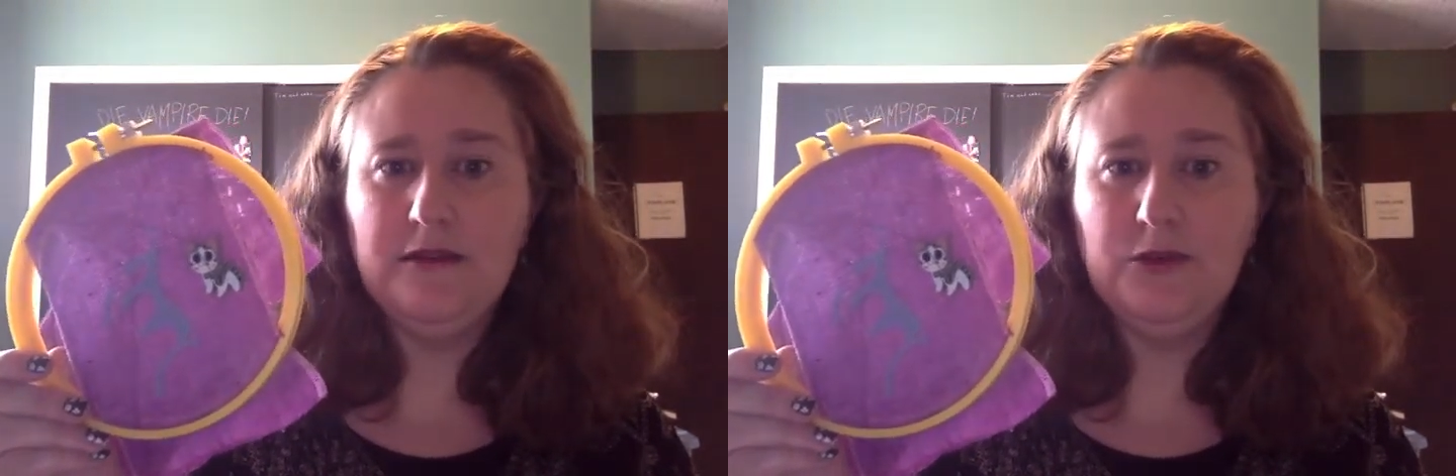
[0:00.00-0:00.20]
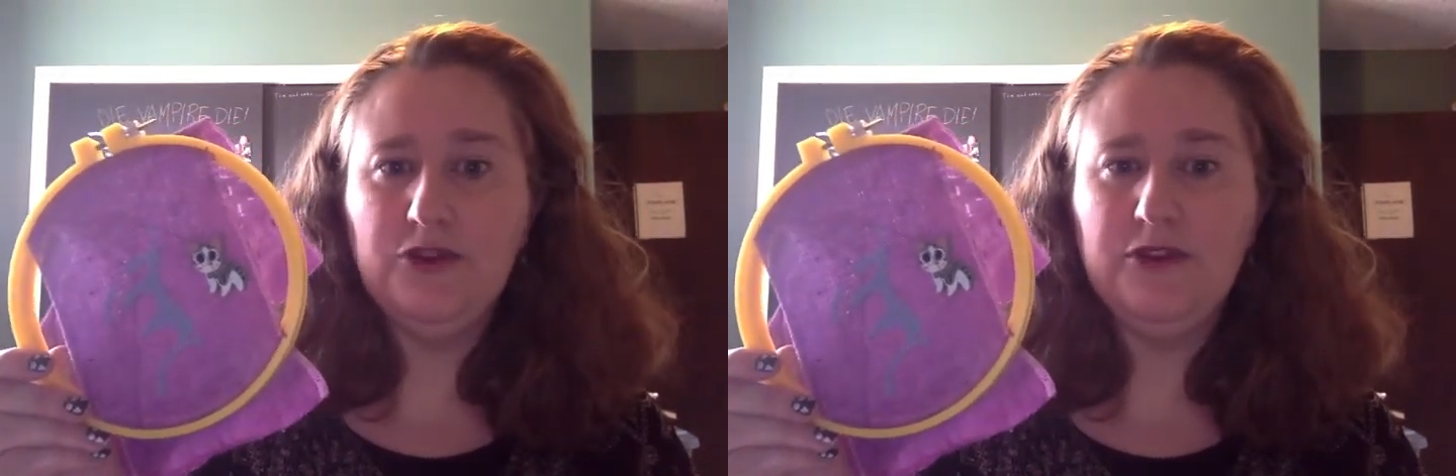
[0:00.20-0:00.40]

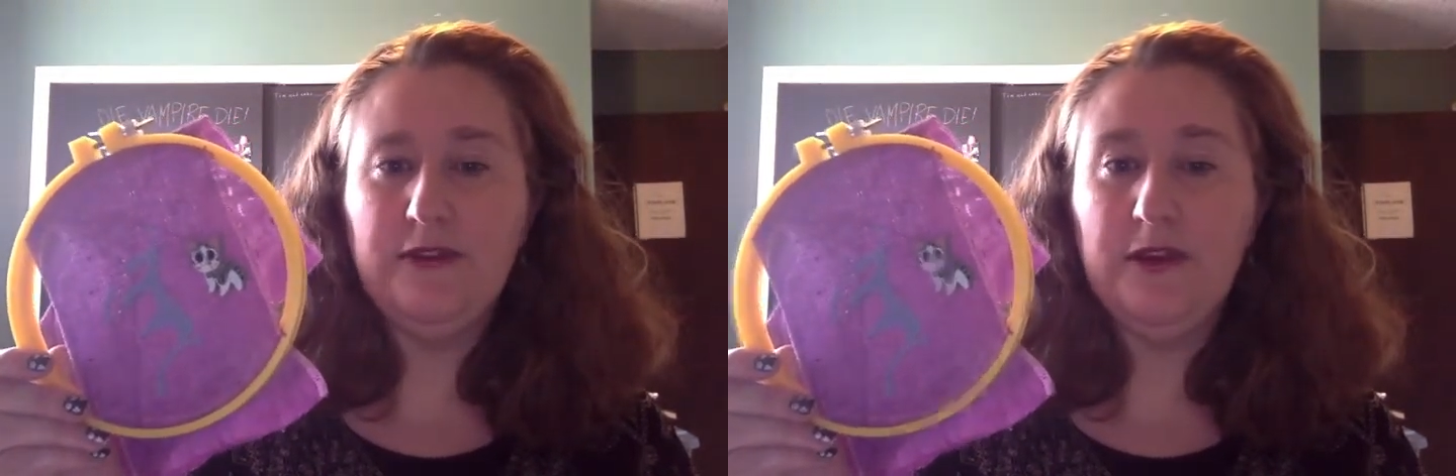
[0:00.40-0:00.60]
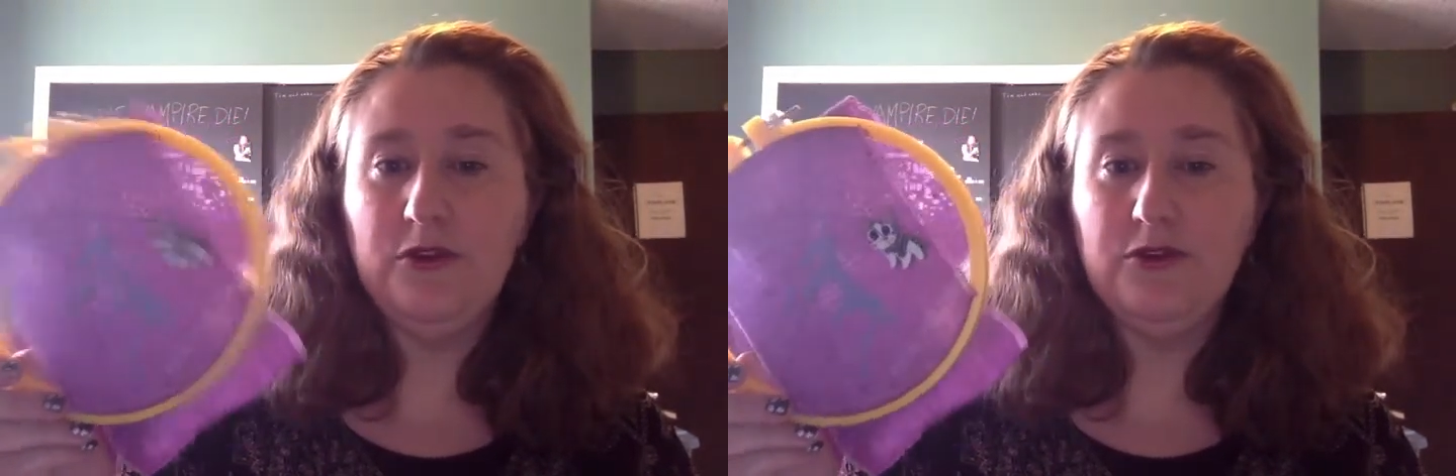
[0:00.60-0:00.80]
which is
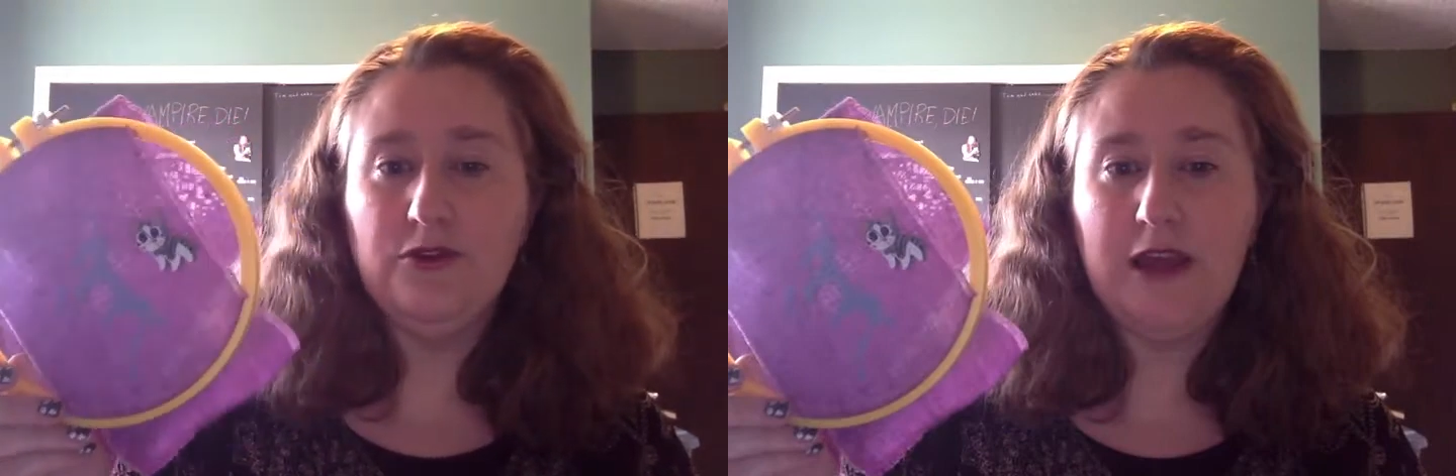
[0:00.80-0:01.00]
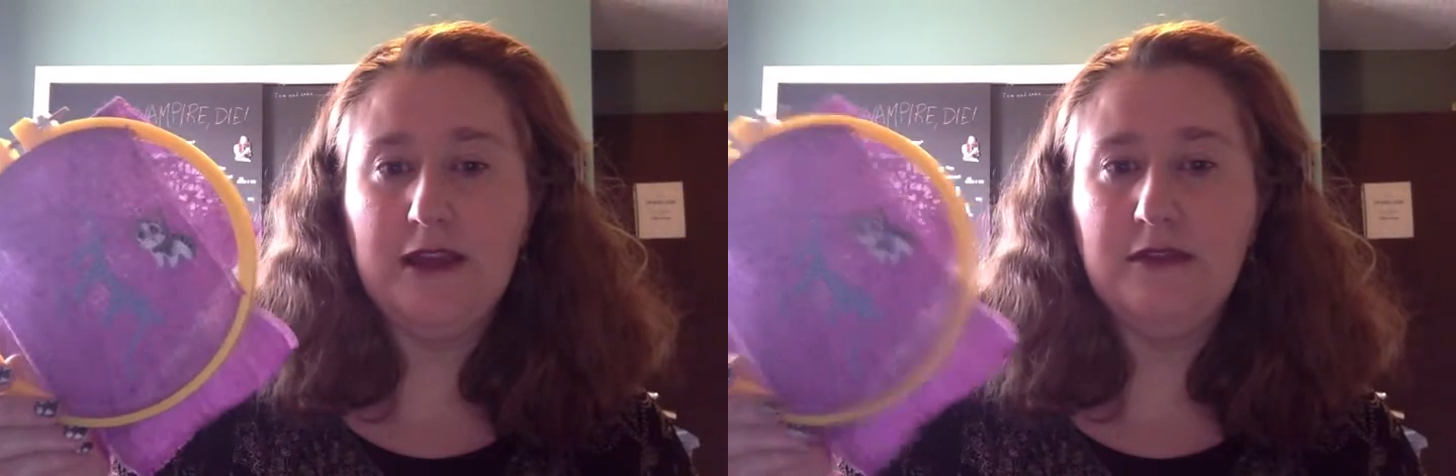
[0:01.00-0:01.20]
the earth
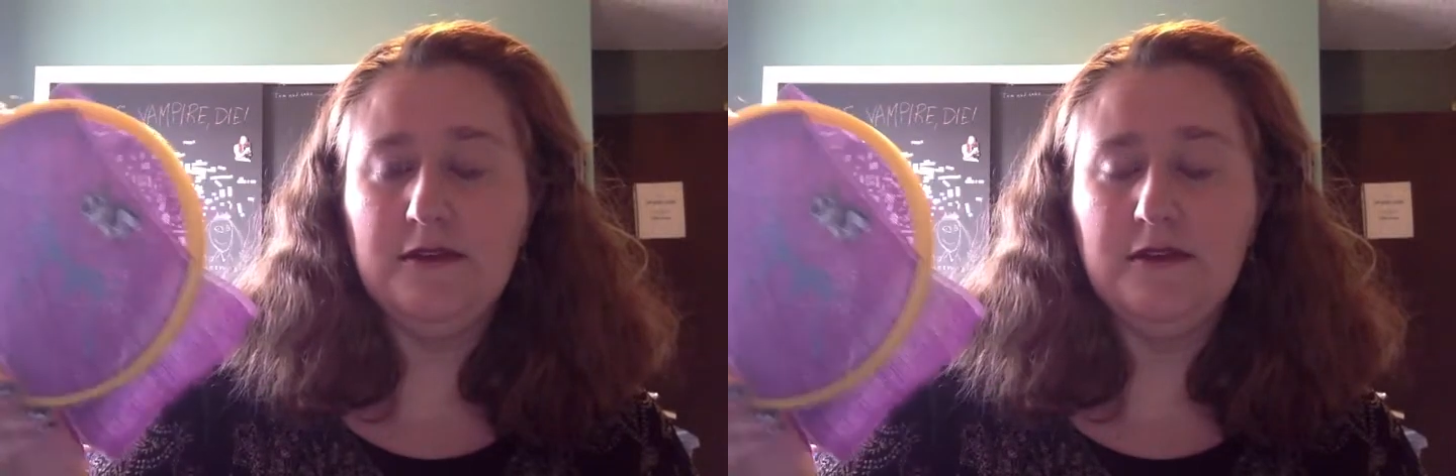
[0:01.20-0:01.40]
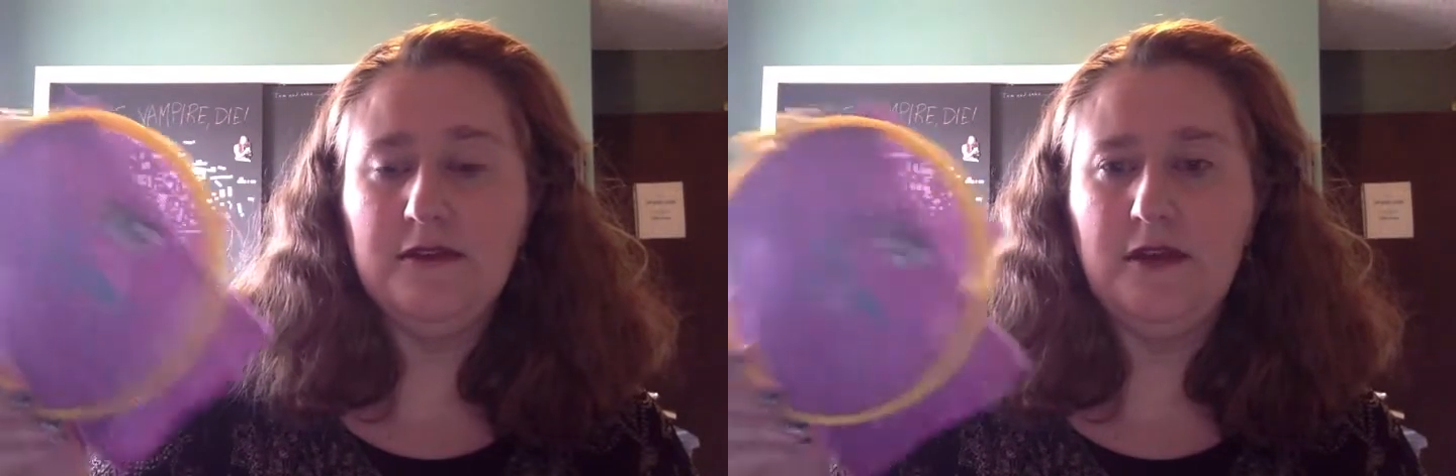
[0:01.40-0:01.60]
dragon.
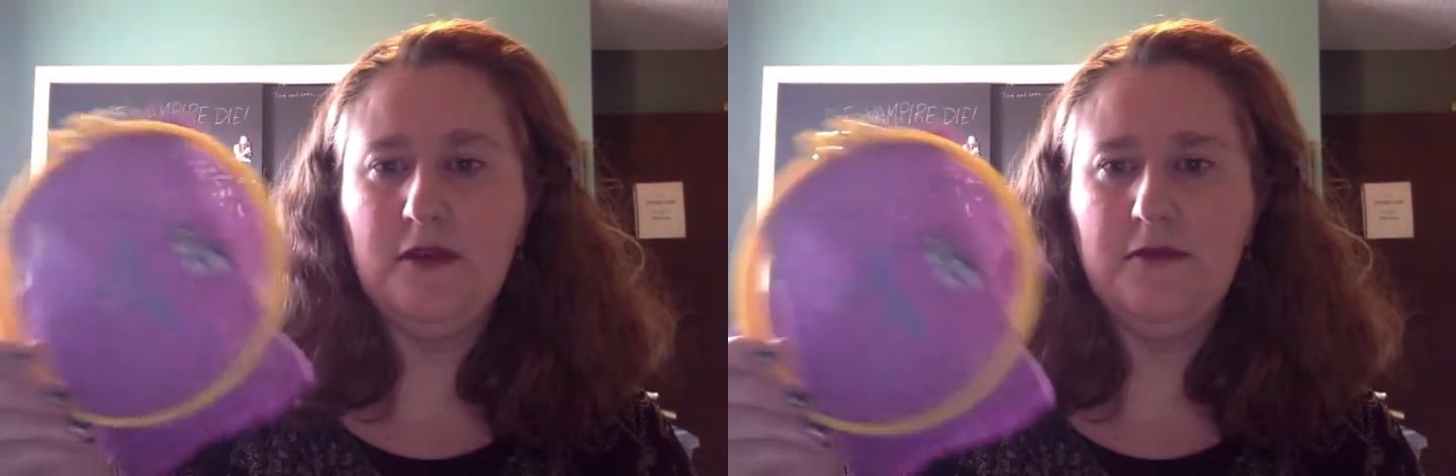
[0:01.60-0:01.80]
So,